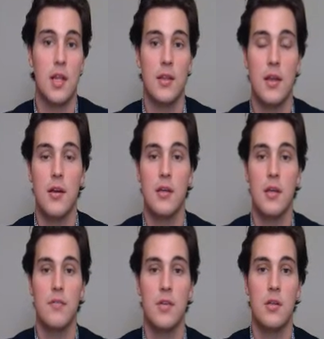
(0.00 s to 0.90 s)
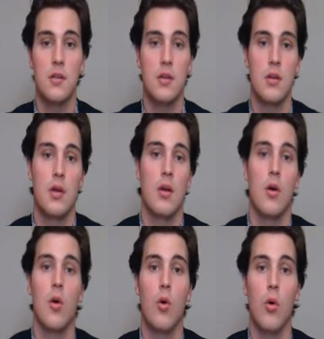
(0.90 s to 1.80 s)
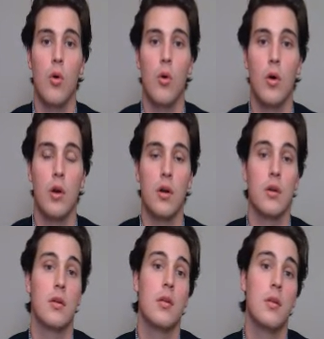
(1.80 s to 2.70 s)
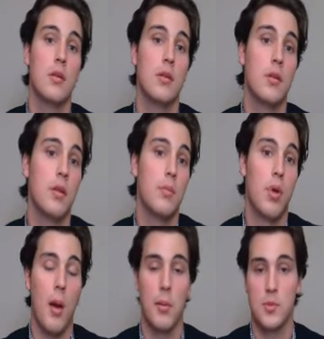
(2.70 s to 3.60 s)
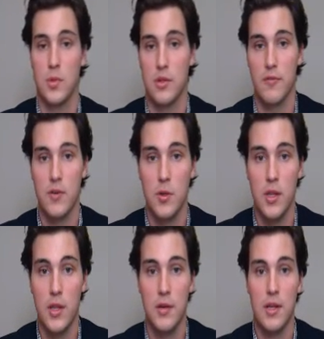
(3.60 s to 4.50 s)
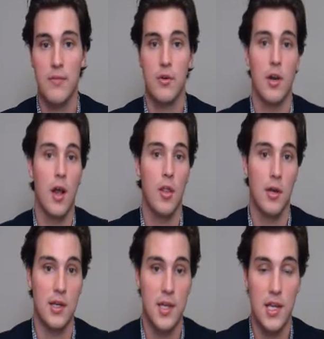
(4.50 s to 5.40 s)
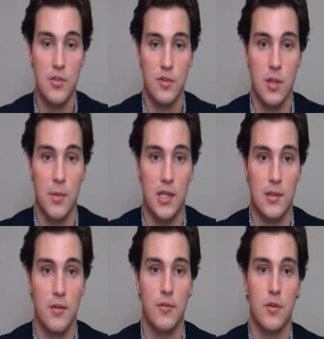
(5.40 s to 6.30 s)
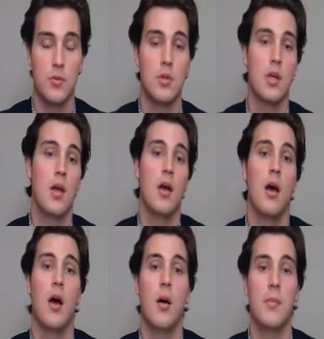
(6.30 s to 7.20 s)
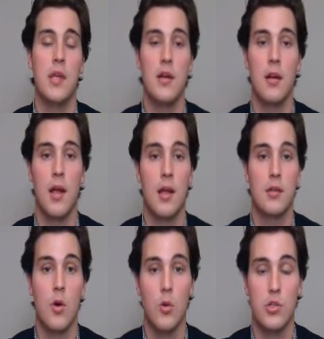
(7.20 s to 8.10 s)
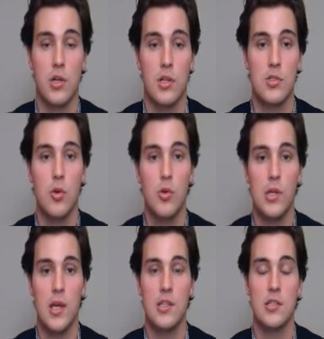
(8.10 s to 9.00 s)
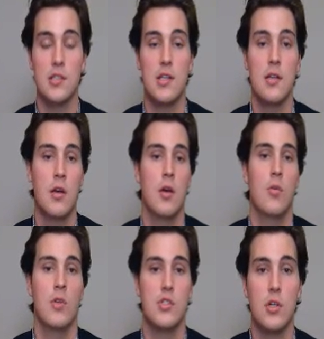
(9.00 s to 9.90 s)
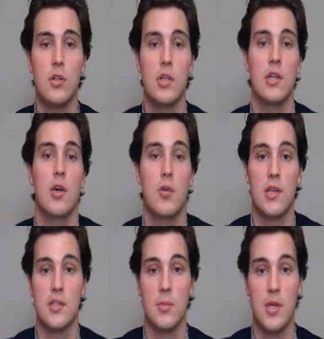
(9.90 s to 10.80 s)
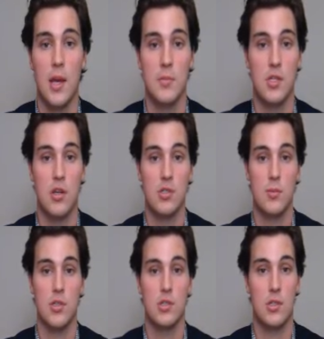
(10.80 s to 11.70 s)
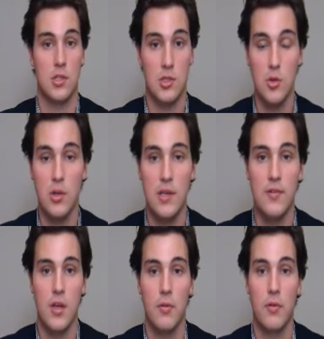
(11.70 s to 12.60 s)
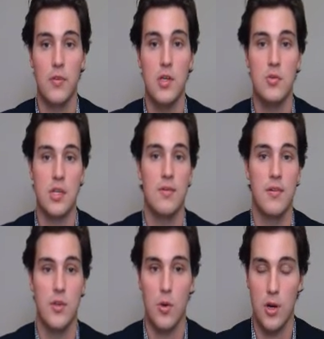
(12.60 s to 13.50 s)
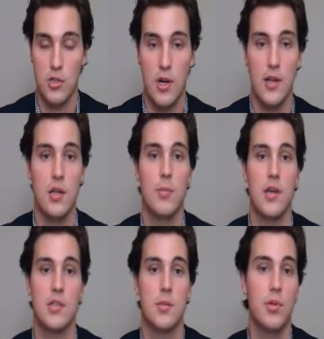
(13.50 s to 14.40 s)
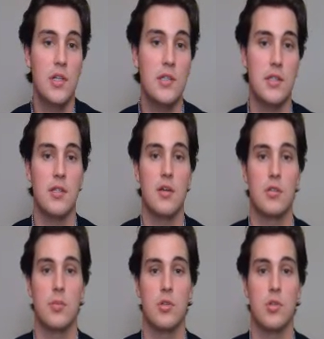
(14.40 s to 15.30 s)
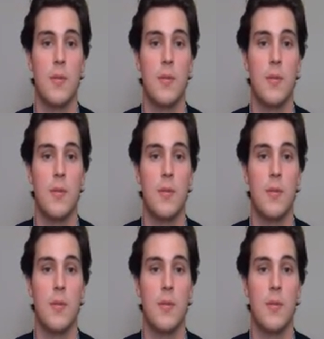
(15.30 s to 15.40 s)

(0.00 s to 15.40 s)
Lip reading: that they are given or problems with the food they are given or how long it takes for them to get their food. Here at Culture Consulting Agency, we certainly know that sometimes customers do leave tough reviews even if you are trying your best to please these customers.